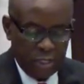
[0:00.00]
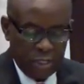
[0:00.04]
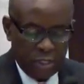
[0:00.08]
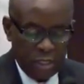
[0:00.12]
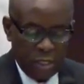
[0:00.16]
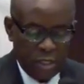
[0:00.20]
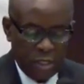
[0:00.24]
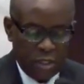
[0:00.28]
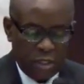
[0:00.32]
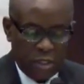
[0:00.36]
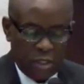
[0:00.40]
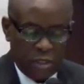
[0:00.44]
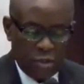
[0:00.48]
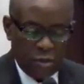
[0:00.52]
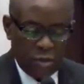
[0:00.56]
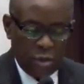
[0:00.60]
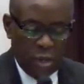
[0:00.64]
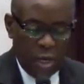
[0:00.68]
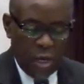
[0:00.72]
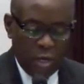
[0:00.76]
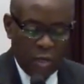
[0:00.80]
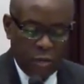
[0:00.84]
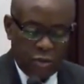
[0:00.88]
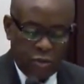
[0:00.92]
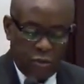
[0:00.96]
us to
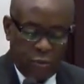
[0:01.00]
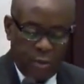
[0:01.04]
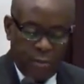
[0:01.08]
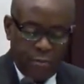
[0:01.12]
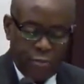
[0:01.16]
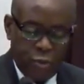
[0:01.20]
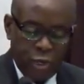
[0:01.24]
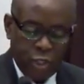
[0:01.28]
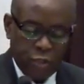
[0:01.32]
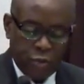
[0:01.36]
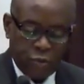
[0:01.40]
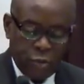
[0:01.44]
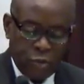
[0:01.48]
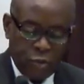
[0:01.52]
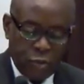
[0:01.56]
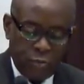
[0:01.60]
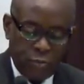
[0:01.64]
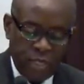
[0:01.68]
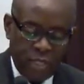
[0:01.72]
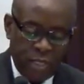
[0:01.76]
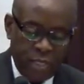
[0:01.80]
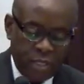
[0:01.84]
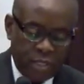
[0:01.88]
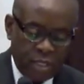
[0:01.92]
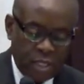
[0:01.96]
our three points we will
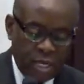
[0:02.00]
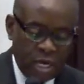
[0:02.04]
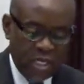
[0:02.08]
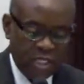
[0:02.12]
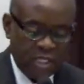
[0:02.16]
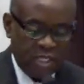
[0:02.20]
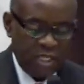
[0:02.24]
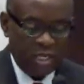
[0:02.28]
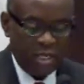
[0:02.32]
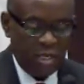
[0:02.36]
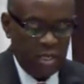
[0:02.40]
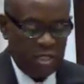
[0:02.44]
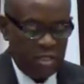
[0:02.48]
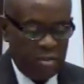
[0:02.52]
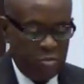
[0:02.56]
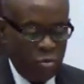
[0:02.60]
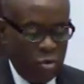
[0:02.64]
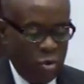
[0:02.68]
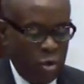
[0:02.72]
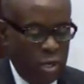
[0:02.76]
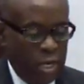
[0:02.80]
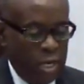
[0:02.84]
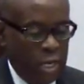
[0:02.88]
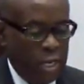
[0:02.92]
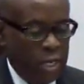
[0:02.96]
be discussing this
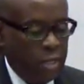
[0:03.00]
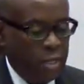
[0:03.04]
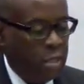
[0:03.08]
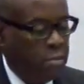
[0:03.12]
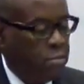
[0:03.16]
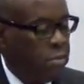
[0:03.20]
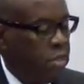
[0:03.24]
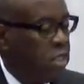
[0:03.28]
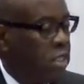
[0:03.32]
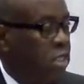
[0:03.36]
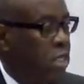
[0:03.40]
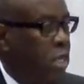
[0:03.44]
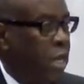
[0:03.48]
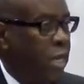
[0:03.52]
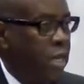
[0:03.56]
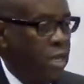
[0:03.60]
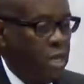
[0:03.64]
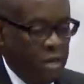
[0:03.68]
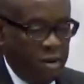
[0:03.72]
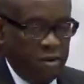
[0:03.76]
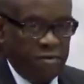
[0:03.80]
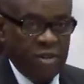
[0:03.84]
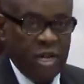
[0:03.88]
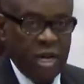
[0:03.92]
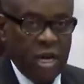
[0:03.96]
morning here the Messiah
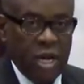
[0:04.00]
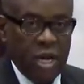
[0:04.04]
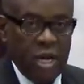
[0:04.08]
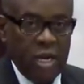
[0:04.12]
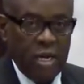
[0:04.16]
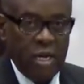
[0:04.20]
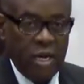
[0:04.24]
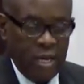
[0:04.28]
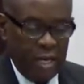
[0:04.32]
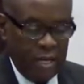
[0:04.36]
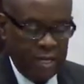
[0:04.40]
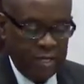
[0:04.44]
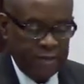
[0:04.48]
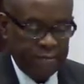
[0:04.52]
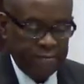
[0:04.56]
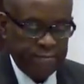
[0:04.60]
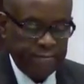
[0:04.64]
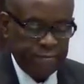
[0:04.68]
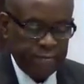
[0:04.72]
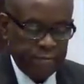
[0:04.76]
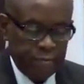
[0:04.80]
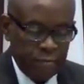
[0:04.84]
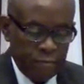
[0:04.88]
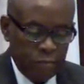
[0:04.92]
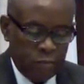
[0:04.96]
of God,
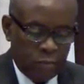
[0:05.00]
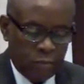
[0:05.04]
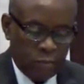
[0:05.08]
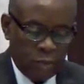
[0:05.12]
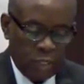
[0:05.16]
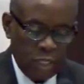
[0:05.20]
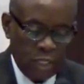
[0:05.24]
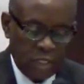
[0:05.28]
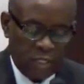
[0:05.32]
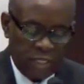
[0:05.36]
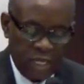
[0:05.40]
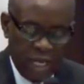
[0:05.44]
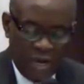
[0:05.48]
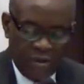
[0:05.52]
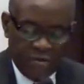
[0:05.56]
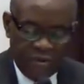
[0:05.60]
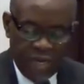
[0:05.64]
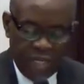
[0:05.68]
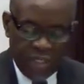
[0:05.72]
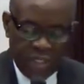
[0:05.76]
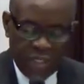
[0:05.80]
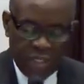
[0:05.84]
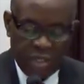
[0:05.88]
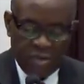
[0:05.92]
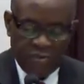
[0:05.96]
the
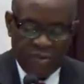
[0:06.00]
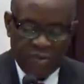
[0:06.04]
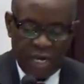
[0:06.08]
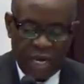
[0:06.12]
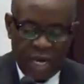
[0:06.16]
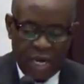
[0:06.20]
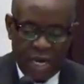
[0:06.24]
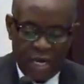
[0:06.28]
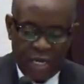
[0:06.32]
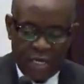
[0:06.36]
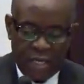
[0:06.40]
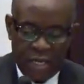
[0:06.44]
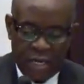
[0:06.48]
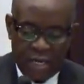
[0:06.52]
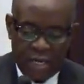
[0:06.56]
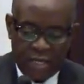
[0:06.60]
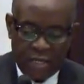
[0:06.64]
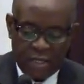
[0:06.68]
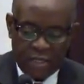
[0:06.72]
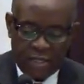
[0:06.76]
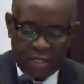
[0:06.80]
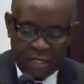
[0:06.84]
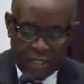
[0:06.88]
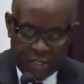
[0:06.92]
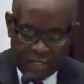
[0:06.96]
salvation of God, and the
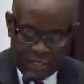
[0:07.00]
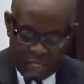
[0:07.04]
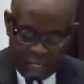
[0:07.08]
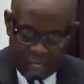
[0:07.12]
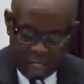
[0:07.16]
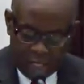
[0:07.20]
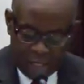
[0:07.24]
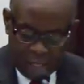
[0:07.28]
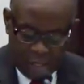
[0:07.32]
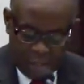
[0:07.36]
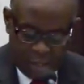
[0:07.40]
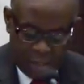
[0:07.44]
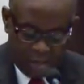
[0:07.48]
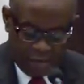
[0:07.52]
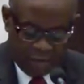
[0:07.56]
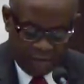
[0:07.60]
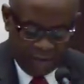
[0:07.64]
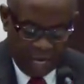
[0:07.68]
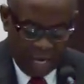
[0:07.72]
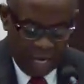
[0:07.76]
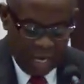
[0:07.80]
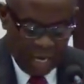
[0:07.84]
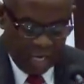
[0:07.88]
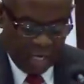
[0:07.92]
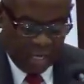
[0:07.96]
teaching of
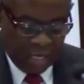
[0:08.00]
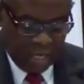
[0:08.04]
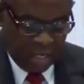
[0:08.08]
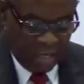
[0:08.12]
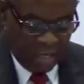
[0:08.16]
God.